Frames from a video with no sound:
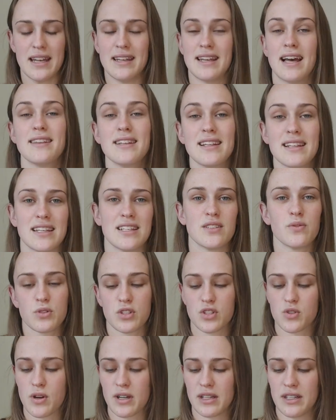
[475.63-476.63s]
Nonetheless, we'll
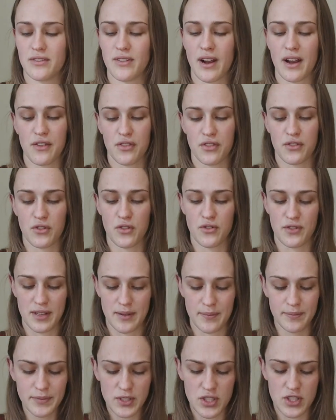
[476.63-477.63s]
just quickly run through
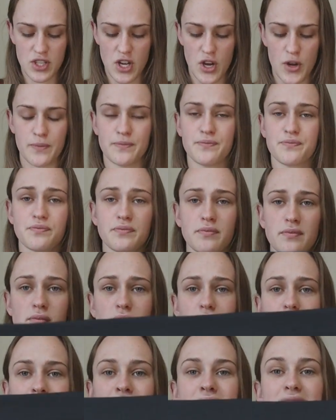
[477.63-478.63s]
them. So,
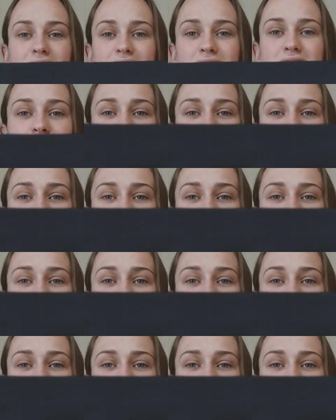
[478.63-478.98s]
these